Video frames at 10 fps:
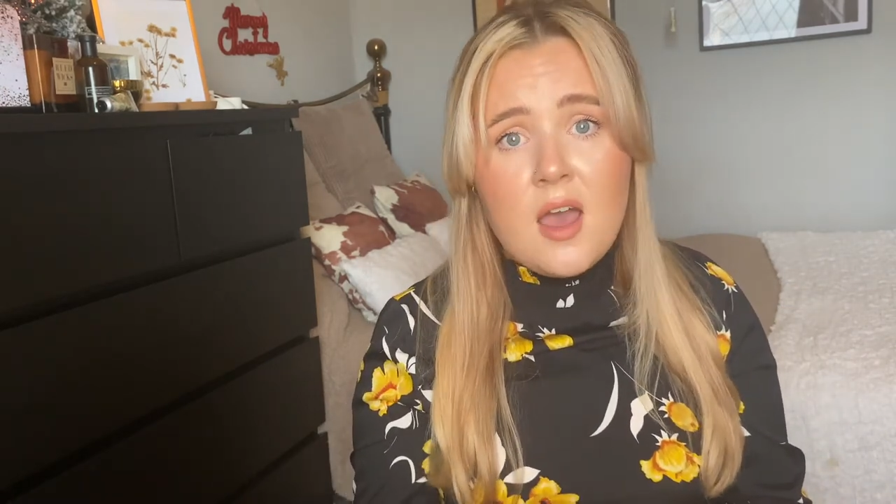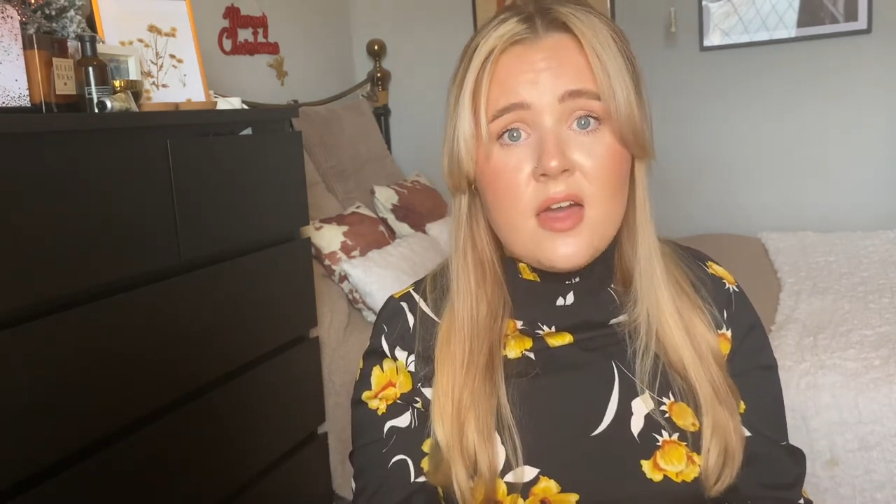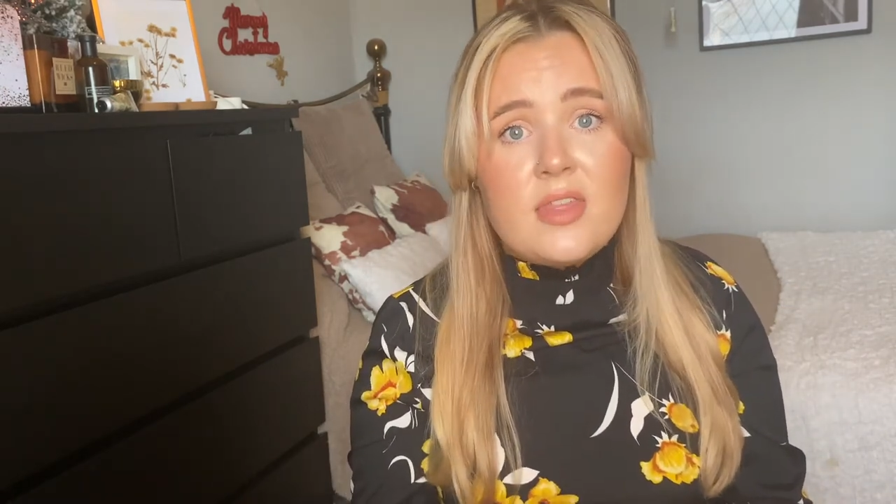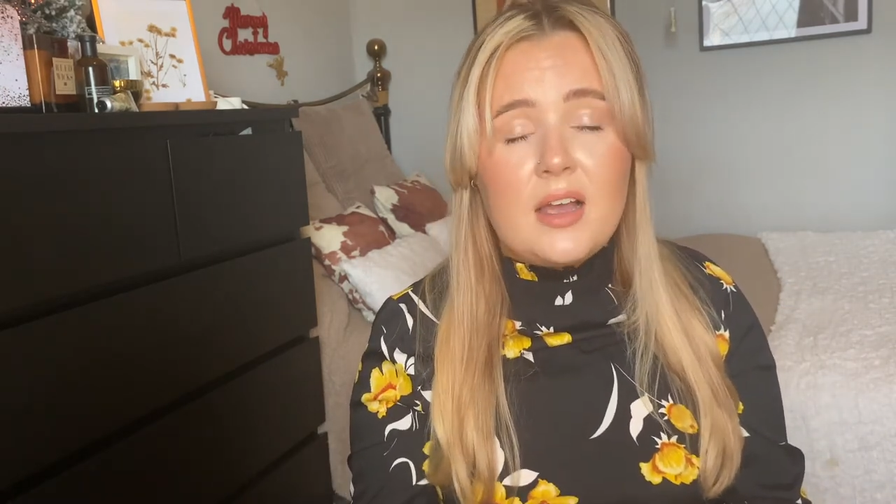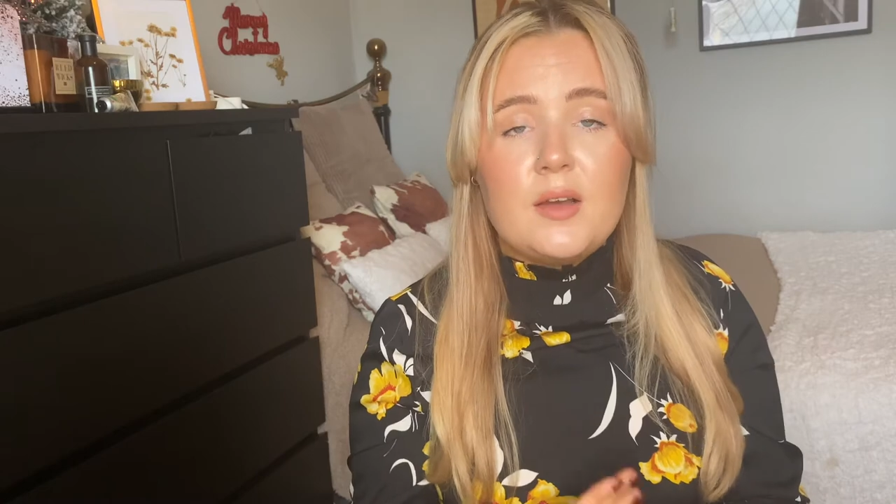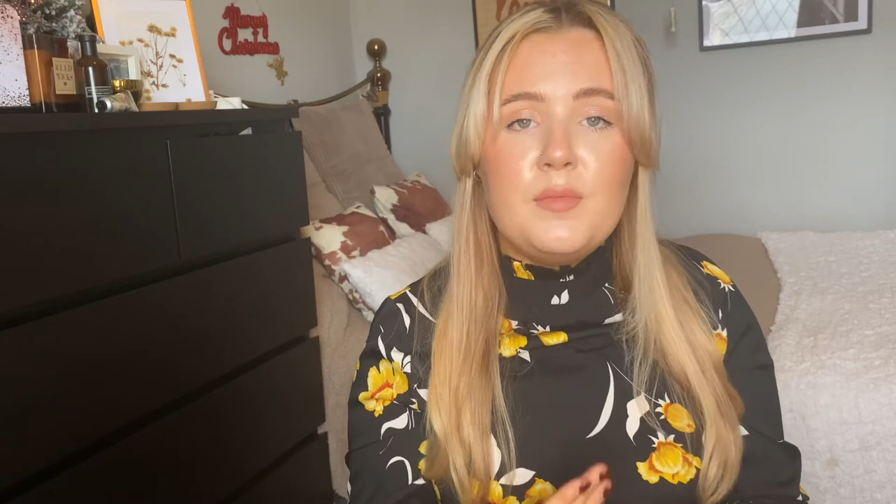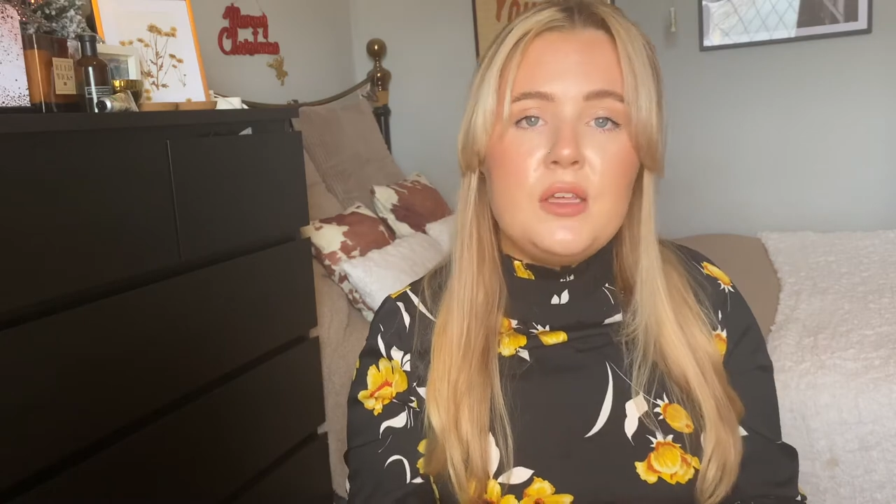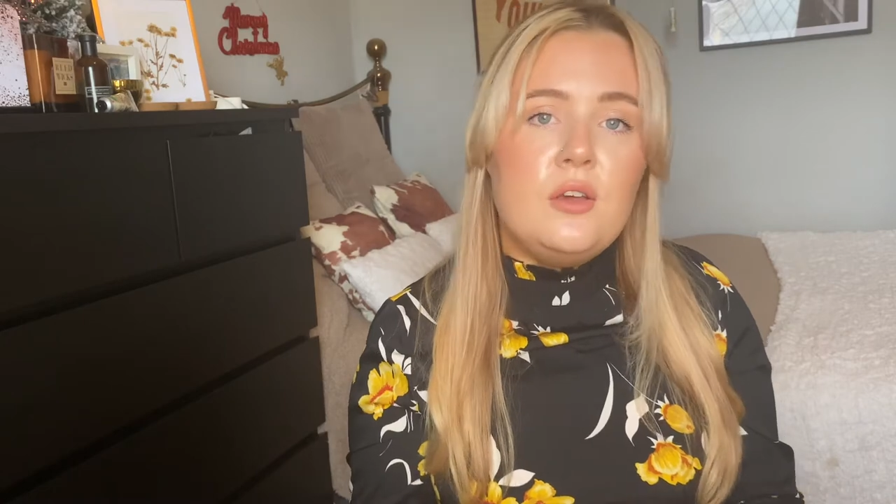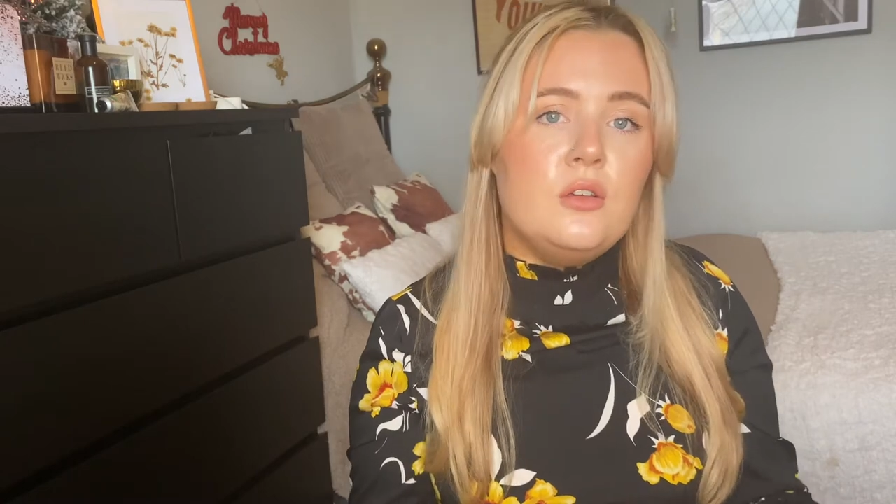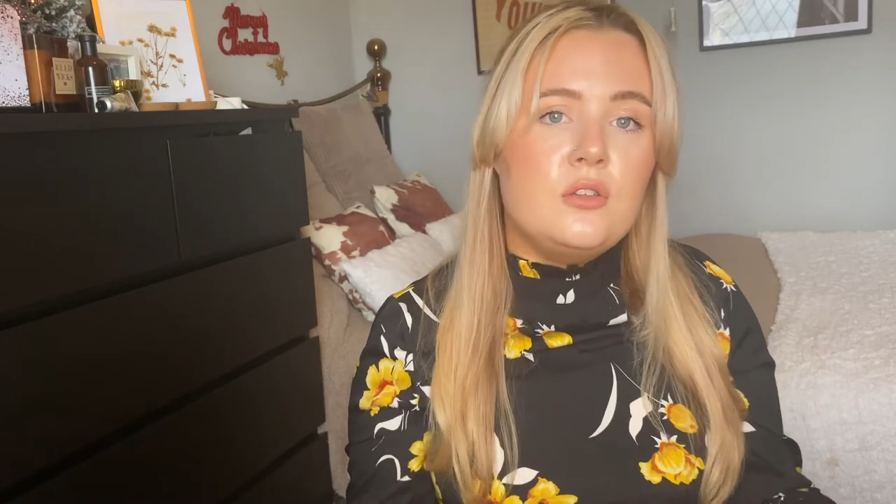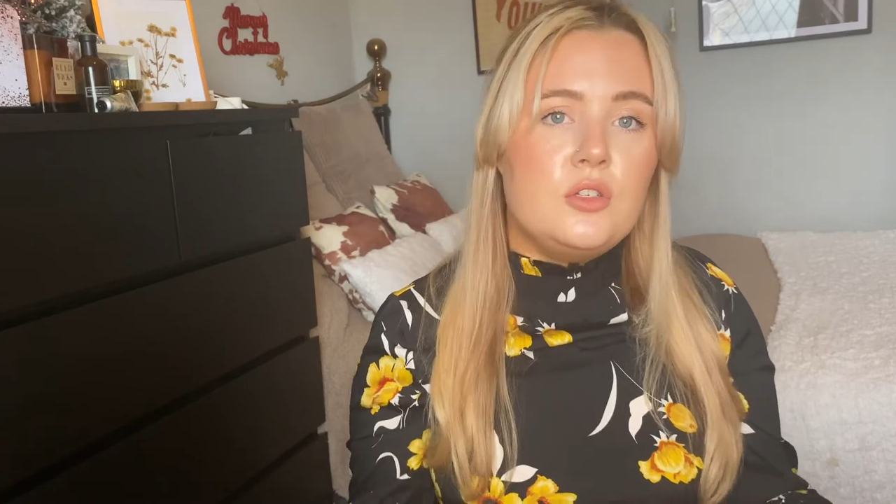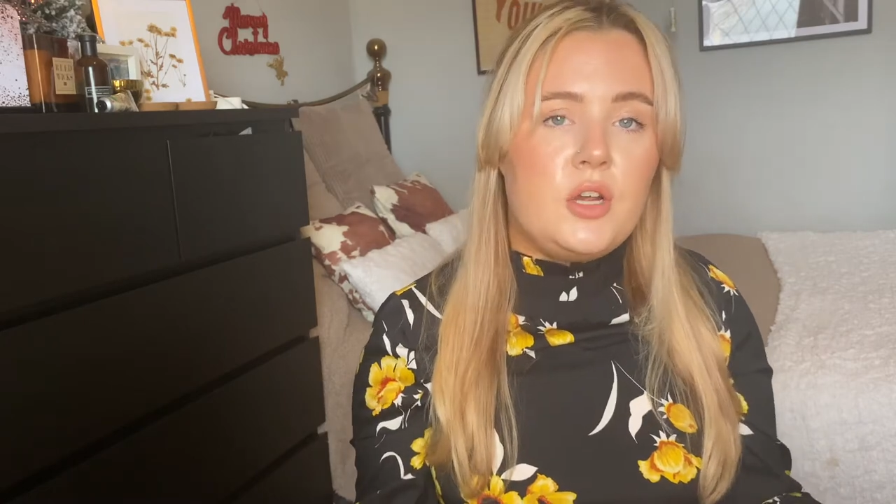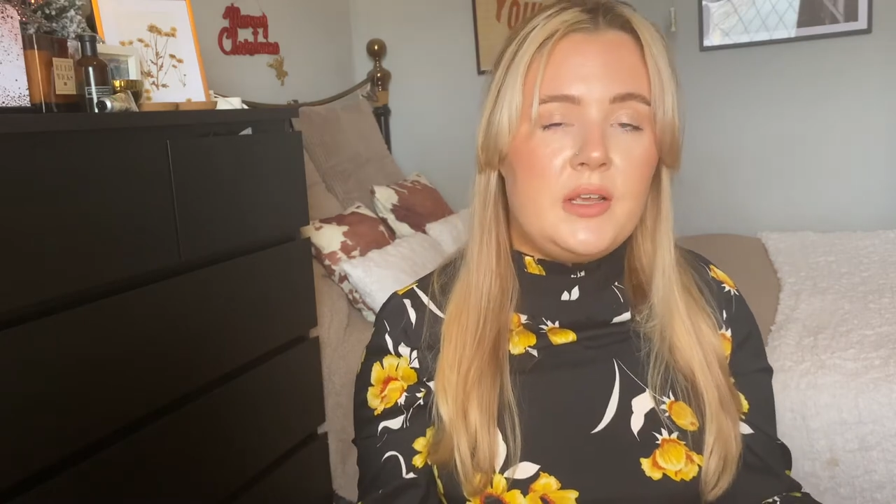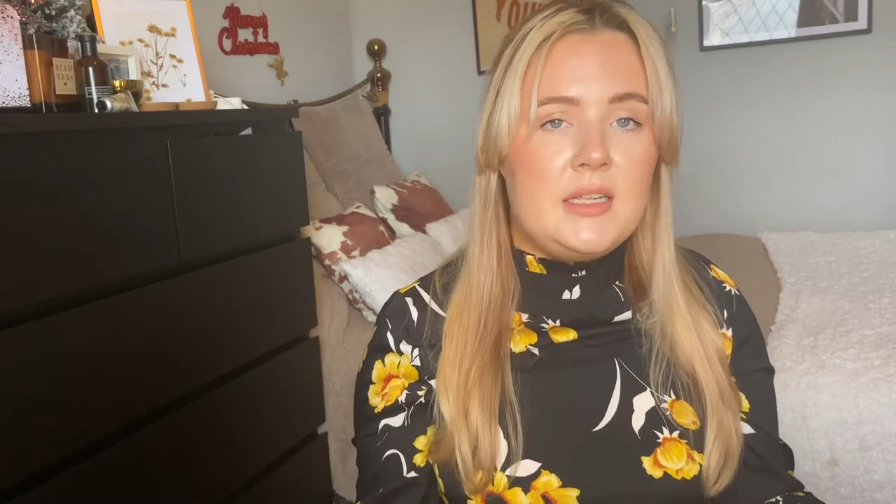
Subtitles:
that can be used during